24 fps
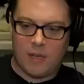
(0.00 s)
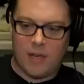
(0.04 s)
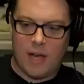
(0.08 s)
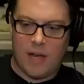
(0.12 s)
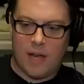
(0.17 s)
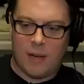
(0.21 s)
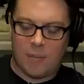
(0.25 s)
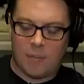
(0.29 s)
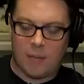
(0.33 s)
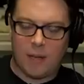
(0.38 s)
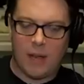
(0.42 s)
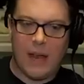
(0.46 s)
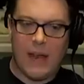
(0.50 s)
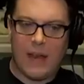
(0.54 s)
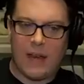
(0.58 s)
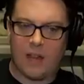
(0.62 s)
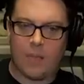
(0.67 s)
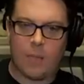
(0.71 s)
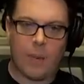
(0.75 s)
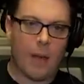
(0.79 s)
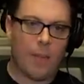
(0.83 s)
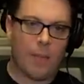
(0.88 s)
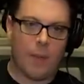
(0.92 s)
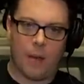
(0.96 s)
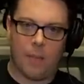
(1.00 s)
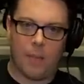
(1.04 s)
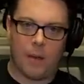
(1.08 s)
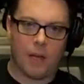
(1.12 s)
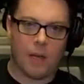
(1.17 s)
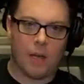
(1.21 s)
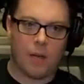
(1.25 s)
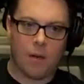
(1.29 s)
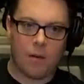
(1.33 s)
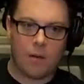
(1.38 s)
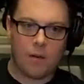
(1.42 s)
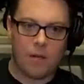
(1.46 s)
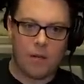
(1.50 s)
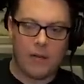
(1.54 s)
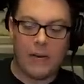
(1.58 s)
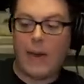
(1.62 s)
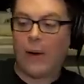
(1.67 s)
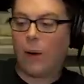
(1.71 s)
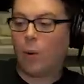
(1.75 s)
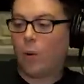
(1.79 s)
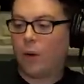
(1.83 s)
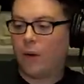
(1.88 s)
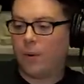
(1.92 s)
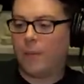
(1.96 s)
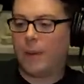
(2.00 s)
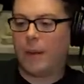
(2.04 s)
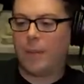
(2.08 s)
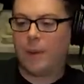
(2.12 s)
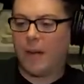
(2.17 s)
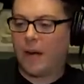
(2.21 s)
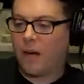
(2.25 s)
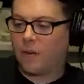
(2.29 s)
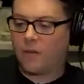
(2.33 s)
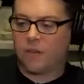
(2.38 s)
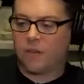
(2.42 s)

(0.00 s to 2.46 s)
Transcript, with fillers: I'm glad it's Bam Bam. That would have been better